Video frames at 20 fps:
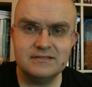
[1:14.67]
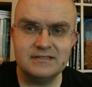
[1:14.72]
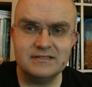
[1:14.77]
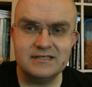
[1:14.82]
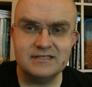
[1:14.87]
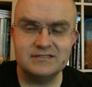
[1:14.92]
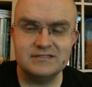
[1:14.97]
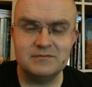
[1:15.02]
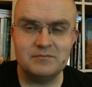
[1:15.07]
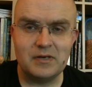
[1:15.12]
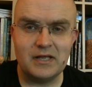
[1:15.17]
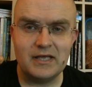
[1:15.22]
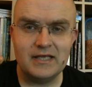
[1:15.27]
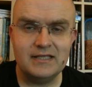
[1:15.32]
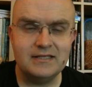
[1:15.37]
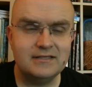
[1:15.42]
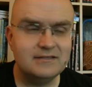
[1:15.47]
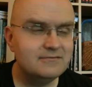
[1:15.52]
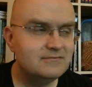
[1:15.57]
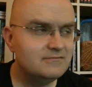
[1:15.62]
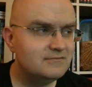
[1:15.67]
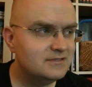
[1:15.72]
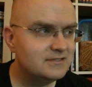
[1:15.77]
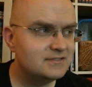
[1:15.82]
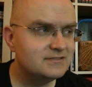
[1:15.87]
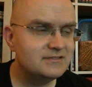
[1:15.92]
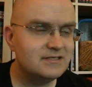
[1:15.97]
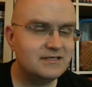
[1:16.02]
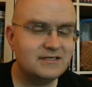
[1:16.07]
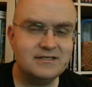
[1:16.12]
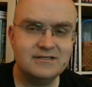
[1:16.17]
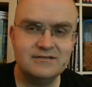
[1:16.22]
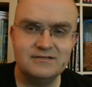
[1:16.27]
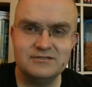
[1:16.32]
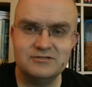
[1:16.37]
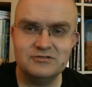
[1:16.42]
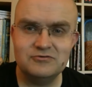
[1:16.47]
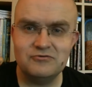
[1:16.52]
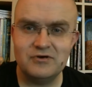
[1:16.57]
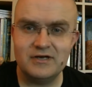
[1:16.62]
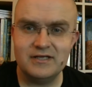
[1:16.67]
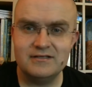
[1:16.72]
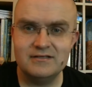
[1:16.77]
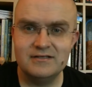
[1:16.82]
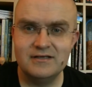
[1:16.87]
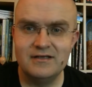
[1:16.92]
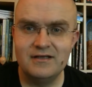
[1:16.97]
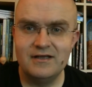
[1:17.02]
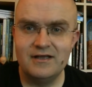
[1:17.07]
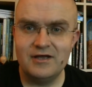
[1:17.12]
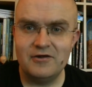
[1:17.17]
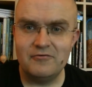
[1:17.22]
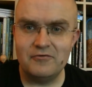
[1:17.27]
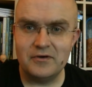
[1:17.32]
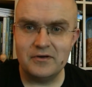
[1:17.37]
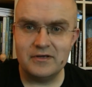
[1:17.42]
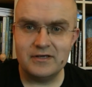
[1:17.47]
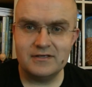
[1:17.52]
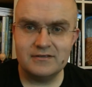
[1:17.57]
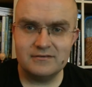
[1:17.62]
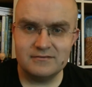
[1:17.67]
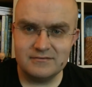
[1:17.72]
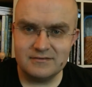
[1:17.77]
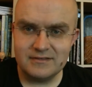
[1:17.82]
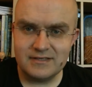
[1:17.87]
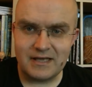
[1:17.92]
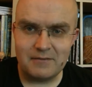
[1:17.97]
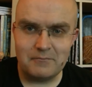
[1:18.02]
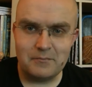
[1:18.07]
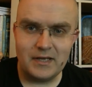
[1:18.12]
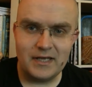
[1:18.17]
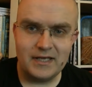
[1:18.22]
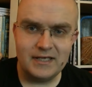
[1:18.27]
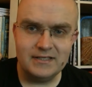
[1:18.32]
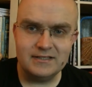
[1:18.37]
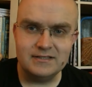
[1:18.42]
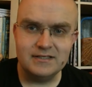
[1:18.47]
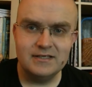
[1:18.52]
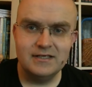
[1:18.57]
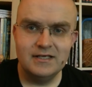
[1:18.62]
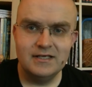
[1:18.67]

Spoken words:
us to play this great heroic campaign,